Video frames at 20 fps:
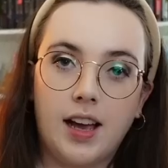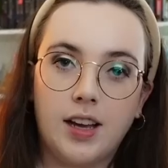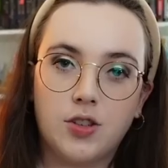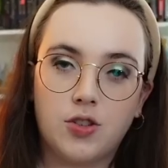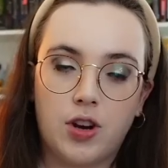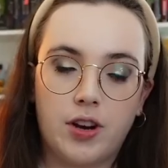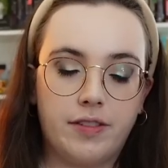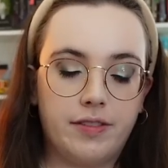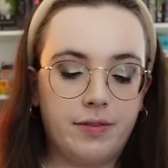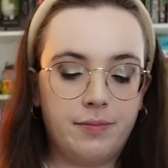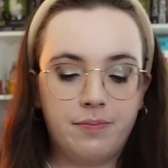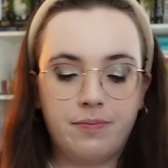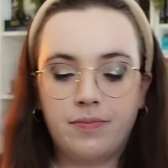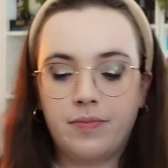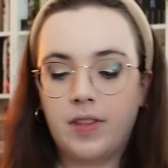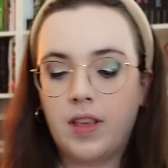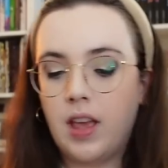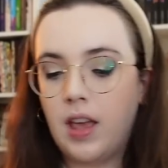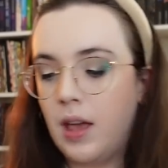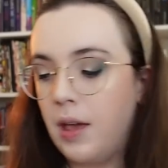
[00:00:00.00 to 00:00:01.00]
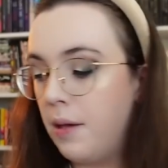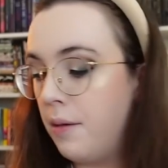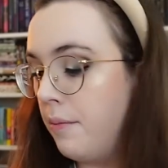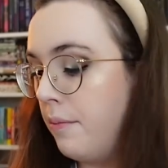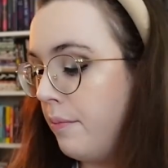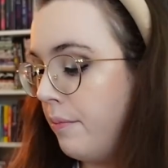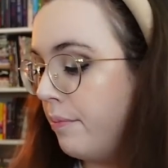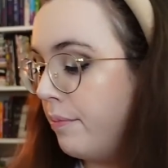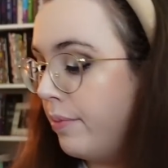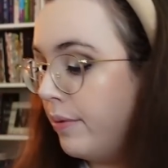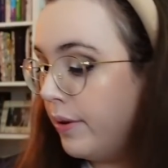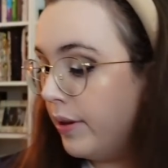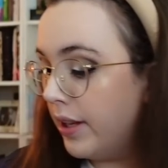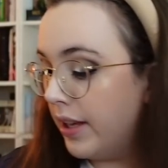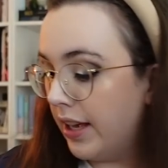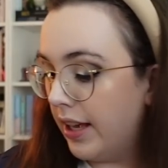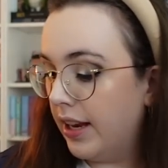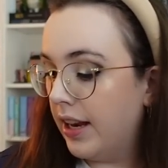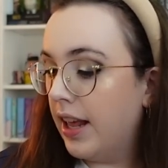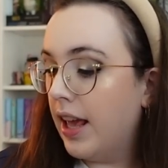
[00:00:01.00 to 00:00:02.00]
I drive.
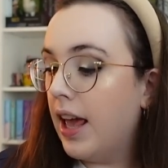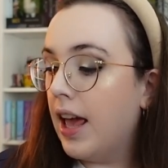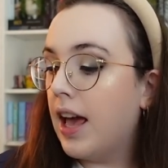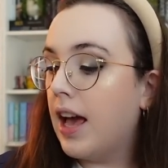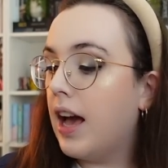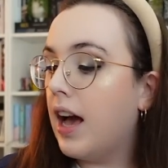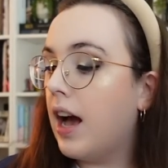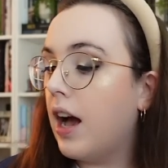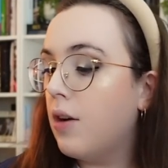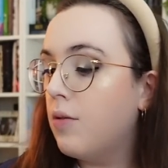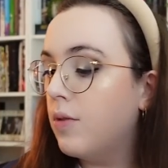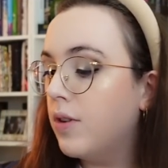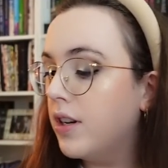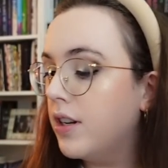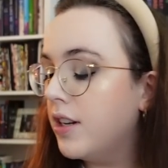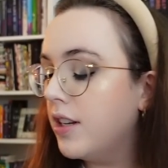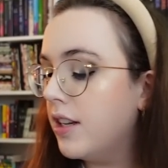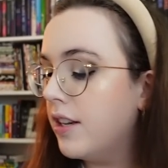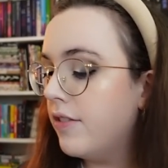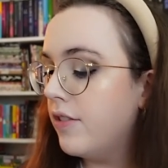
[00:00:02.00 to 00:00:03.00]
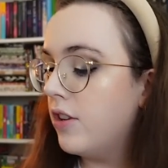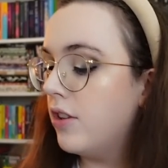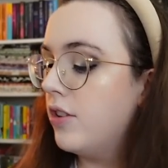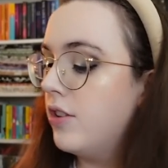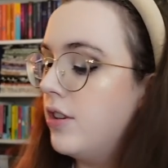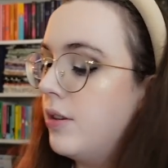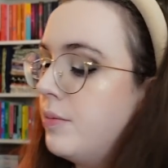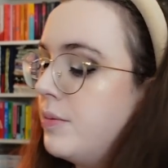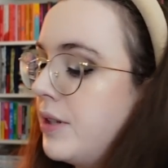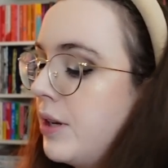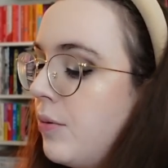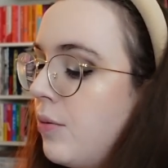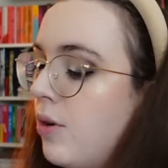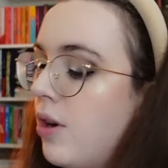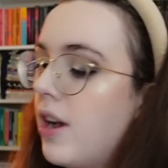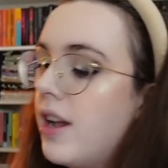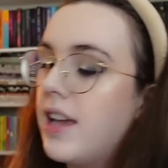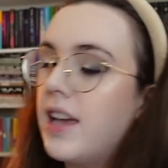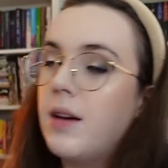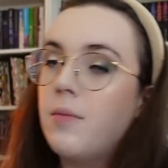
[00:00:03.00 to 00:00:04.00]
But I wanted to give you a little update where
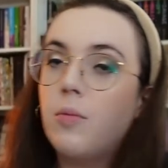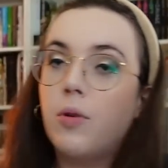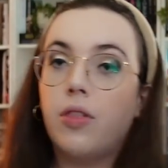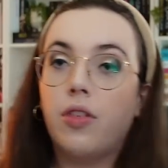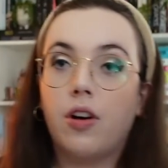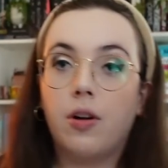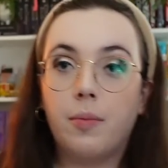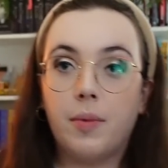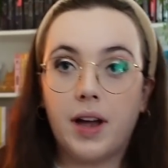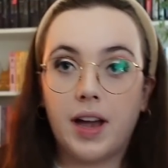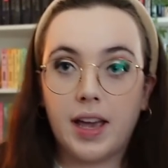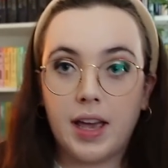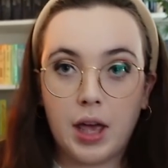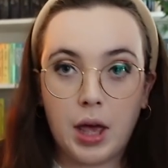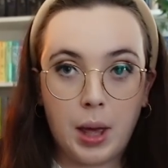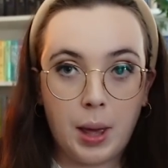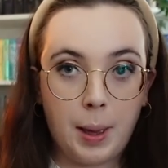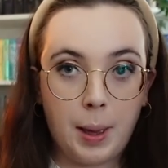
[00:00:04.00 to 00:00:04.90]
I am with all my